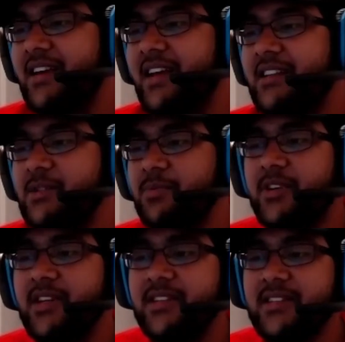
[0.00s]
This is
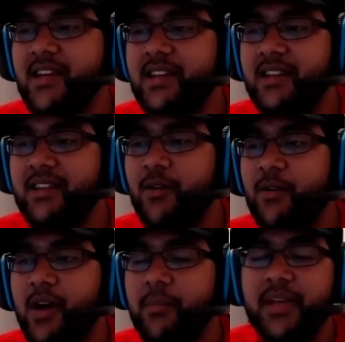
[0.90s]
pretty insane that they're
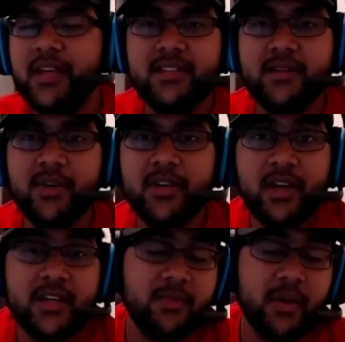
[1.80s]
going up against it, but you
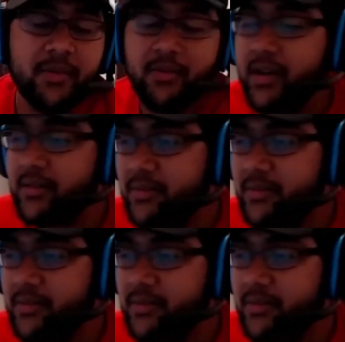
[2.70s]
guys might be right.